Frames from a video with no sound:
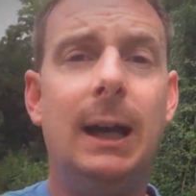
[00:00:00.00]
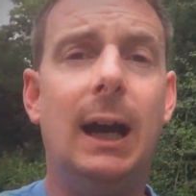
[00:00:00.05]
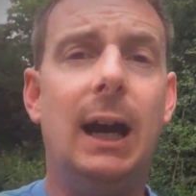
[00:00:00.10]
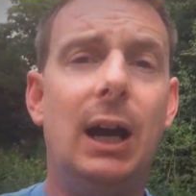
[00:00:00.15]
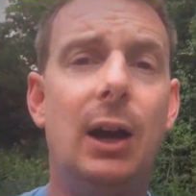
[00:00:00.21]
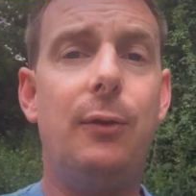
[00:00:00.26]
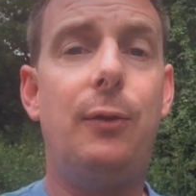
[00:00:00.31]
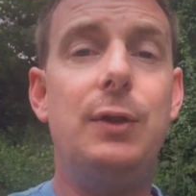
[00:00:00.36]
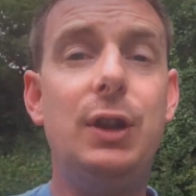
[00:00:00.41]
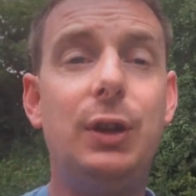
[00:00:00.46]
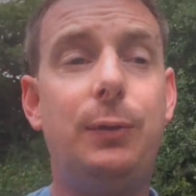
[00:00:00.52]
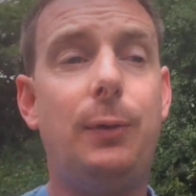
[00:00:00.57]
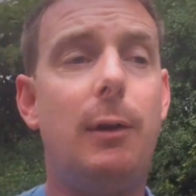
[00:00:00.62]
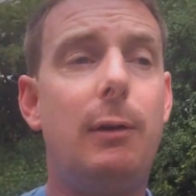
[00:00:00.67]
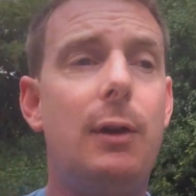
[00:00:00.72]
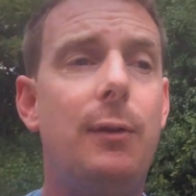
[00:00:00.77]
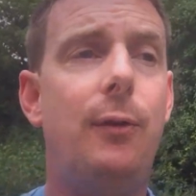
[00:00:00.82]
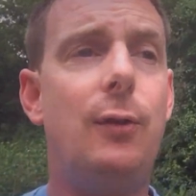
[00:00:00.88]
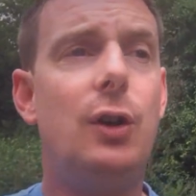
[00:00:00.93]
Uh, for this
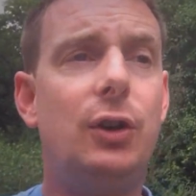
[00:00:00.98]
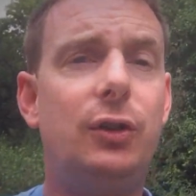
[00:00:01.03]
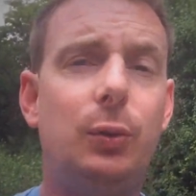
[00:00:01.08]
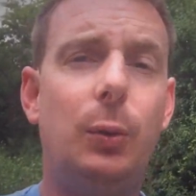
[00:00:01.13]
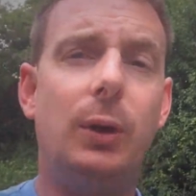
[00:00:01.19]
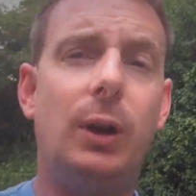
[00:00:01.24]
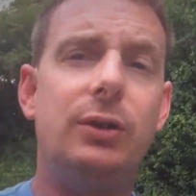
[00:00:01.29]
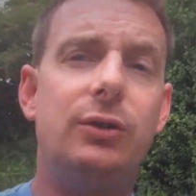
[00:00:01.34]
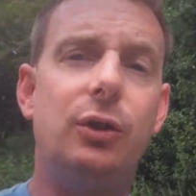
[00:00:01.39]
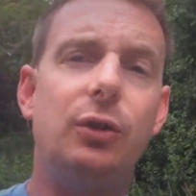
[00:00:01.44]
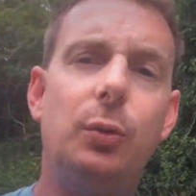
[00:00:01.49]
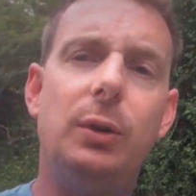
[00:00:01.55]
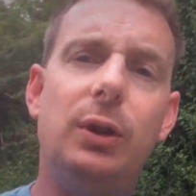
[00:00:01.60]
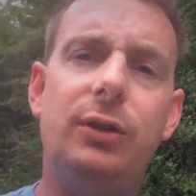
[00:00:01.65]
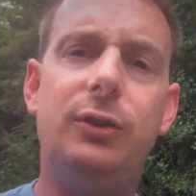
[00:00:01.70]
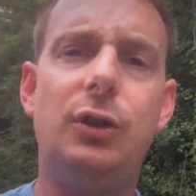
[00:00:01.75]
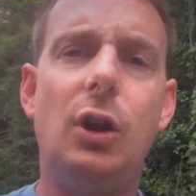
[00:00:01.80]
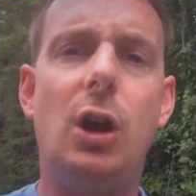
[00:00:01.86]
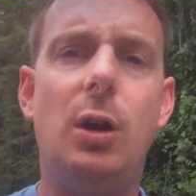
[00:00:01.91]
very first one, I just want
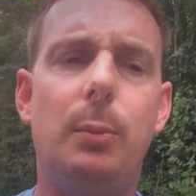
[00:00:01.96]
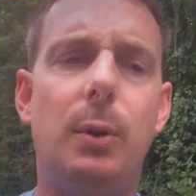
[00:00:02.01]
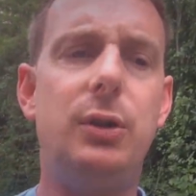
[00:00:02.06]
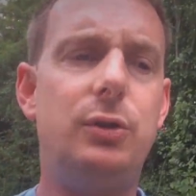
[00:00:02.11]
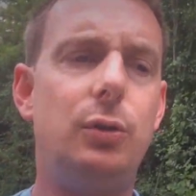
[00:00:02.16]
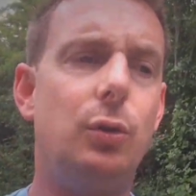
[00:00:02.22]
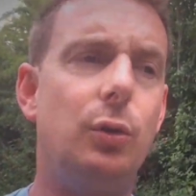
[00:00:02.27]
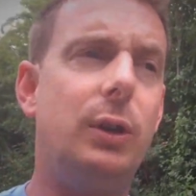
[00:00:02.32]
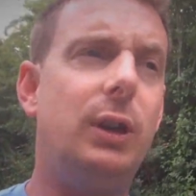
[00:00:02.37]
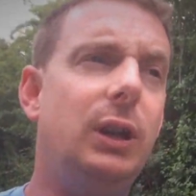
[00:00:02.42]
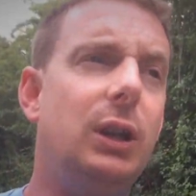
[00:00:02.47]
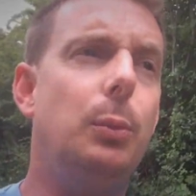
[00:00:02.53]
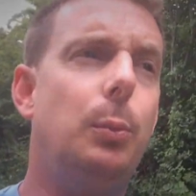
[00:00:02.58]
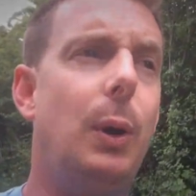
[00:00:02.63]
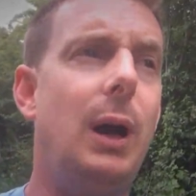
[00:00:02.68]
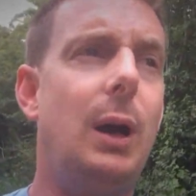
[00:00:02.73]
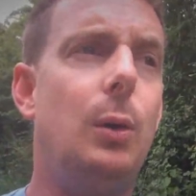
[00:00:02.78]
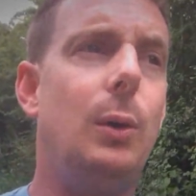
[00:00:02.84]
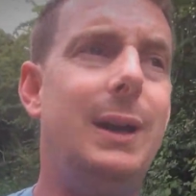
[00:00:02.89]
to start by talking
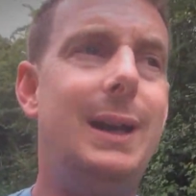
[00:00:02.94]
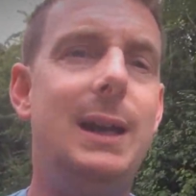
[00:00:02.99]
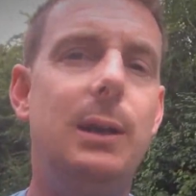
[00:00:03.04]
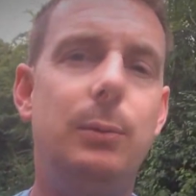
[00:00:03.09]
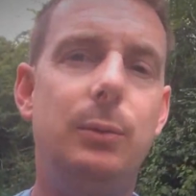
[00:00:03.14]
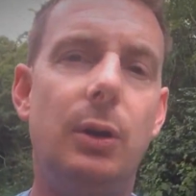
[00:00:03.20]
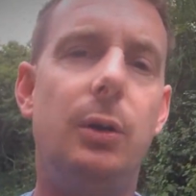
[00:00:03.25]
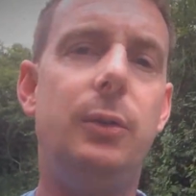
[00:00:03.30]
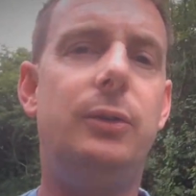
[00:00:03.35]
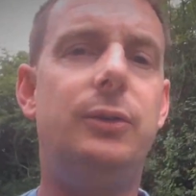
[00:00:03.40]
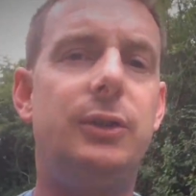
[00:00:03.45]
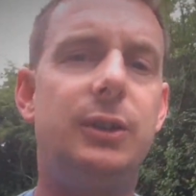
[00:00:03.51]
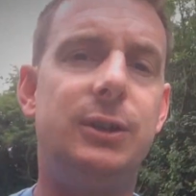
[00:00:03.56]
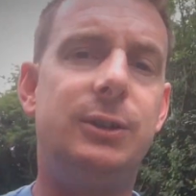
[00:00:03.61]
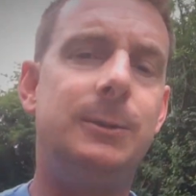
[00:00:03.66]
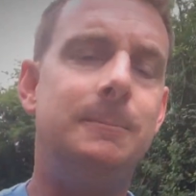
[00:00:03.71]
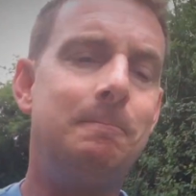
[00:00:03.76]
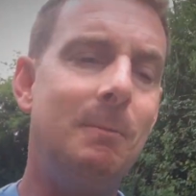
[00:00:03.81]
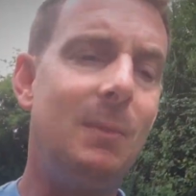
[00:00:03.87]
about
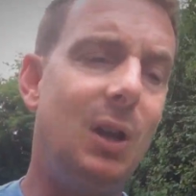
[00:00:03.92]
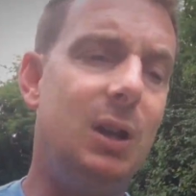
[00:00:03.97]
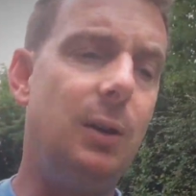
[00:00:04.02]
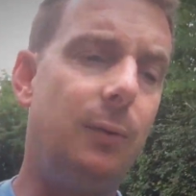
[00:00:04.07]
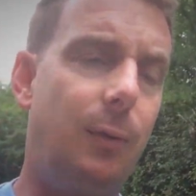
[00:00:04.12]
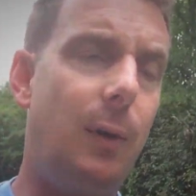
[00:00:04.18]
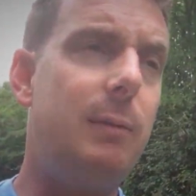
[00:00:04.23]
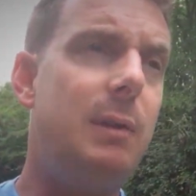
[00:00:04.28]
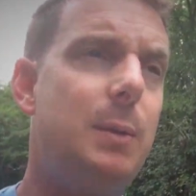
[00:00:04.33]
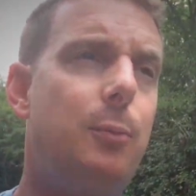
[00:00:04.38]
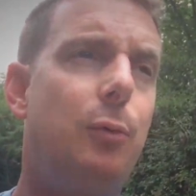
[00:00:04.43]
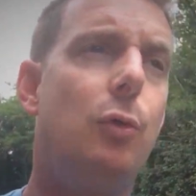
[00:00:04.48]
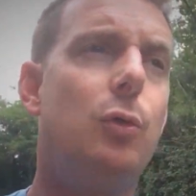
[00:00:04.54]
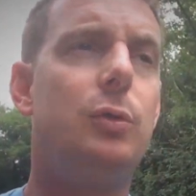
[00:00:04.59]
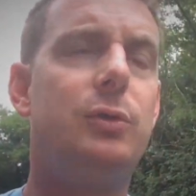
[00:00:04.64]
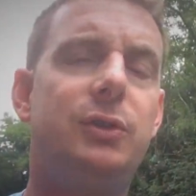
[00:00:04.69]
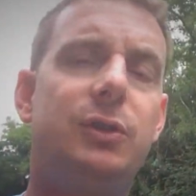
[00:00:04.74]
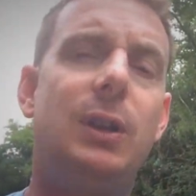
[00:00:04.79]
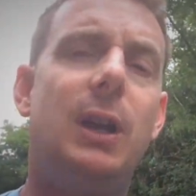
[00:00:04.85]
hypnosis in a very
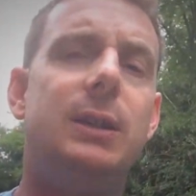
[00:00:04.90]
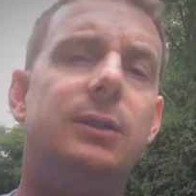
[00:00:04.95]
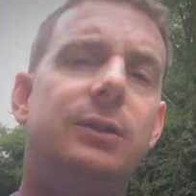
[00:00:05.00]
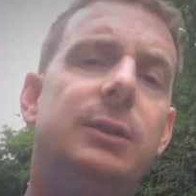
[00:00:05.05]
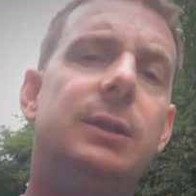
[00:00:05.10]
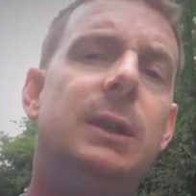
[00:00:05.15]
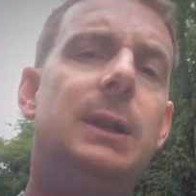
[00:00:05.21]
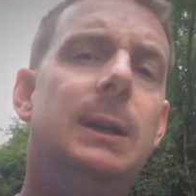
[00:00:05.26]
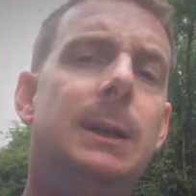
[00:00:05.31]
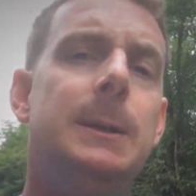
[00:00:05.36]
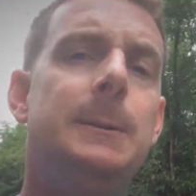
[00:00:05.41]
broad sense.